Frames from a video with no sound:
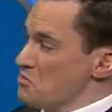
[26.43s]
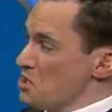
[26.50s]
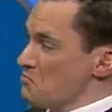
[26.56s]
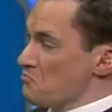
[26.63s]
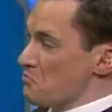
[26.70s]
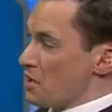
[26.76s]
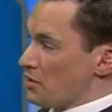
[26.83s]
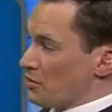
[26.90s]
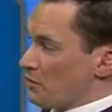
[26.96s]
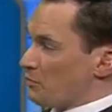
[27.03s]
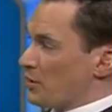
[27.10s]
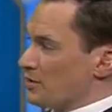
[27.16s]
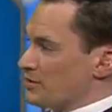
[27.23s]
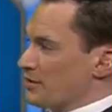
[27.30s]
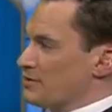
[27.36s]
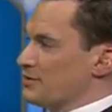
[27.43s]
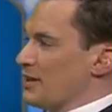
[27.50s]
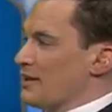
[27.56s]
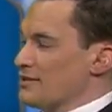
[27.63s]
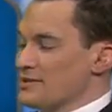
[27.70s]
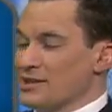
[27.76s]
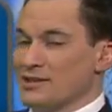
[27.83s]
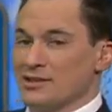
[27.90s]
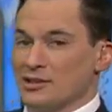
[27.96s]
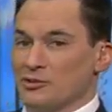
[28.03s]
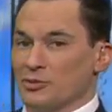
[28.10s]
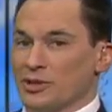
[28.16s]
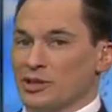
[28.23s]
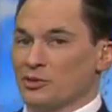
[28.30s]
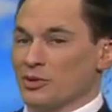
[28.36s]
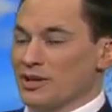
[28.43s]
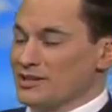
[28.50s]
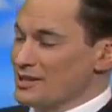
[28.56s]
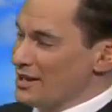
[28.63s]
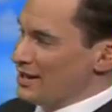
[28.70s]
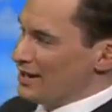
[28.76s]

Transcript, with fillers: Even better on President's Day, 63 degrees.